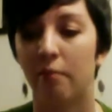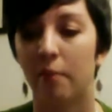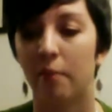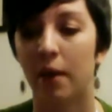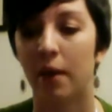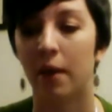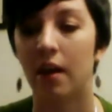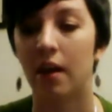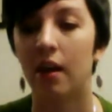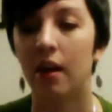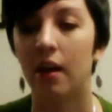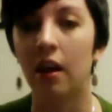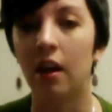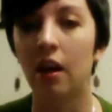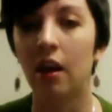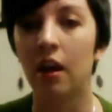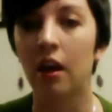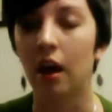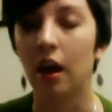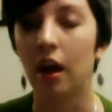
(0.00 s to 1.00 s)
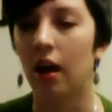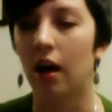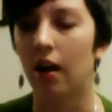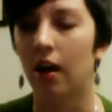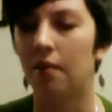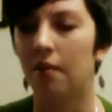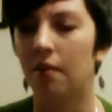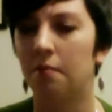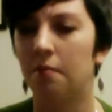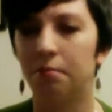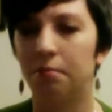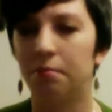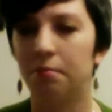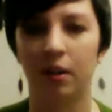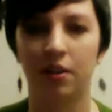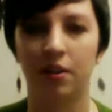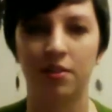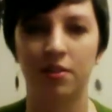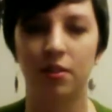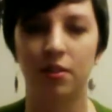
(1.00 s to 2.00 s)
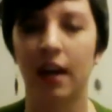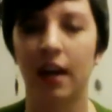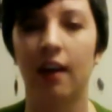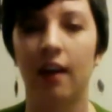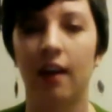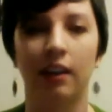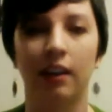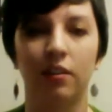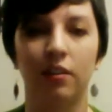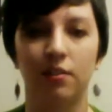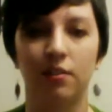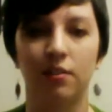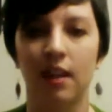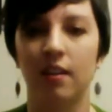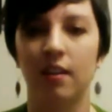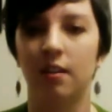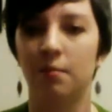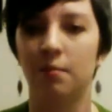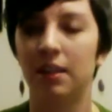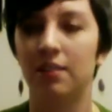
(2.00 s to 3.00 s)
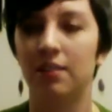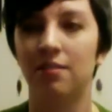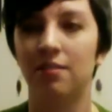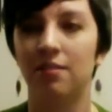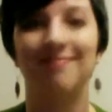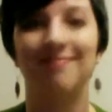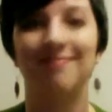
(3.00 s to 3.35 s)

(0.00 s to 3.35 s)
But also, yeah, like you said, I mean,